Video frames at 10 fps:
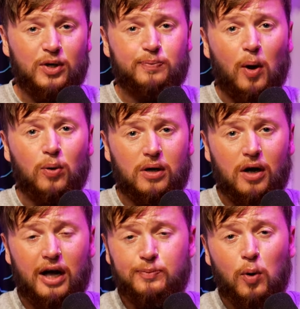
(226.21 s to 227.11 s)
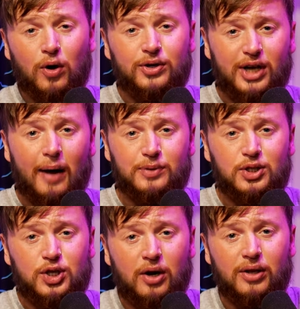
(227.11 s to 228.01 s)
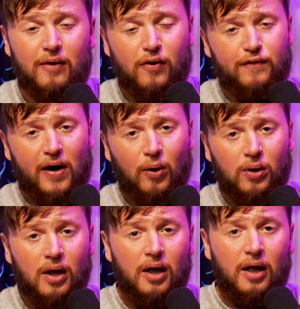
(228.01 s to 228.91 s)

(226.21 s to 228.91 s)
I spoke on Daps' channel, Never a Foul,